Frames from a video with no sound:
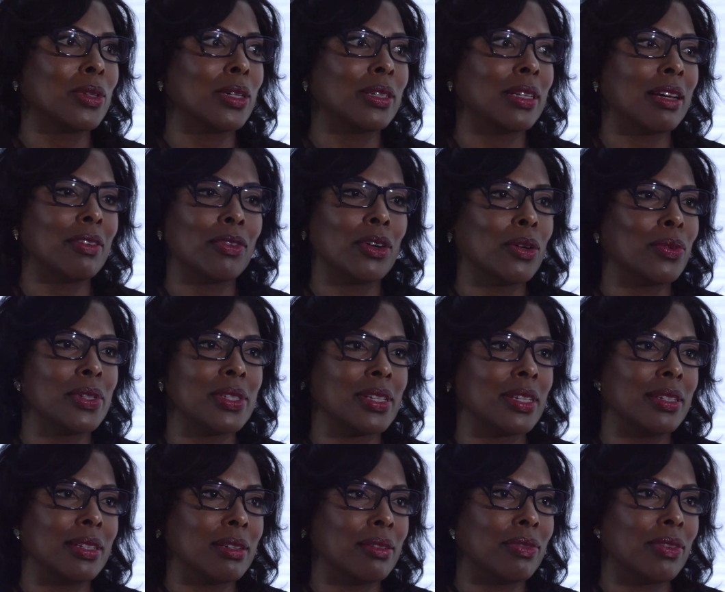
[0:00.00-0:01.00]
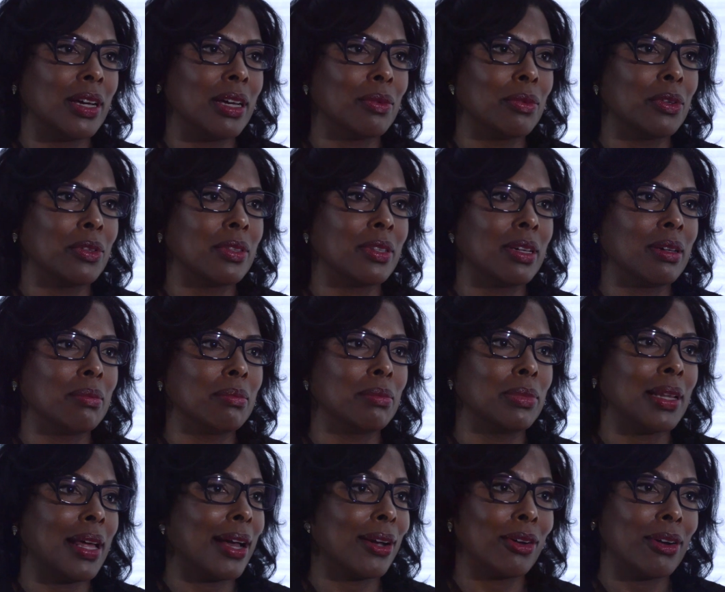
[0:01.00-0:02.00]
Well, I've always identified with
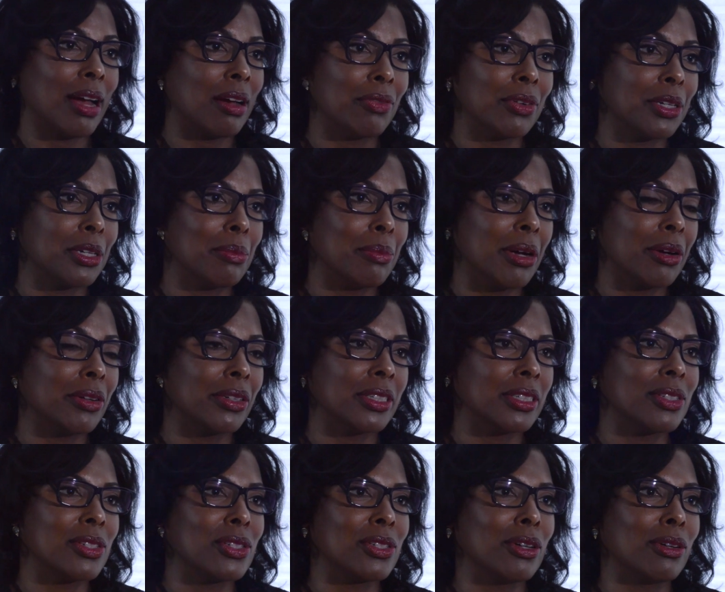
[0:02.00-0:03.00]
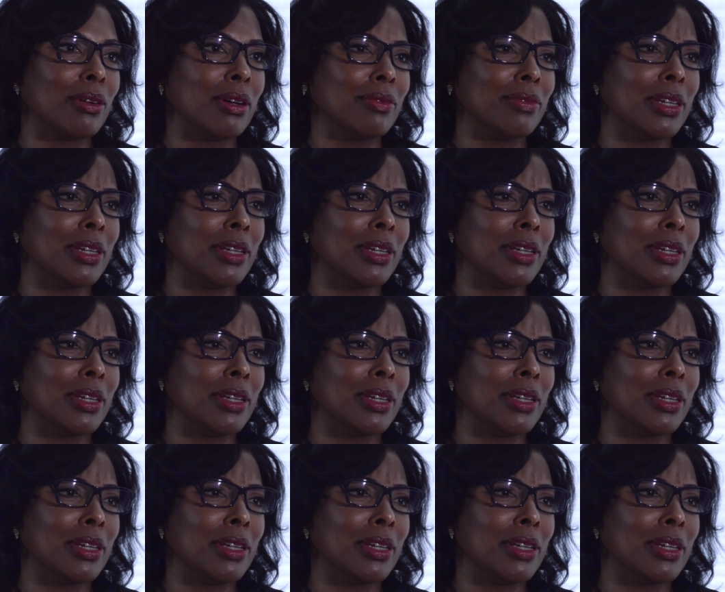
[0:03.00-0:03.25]
Black or African American, so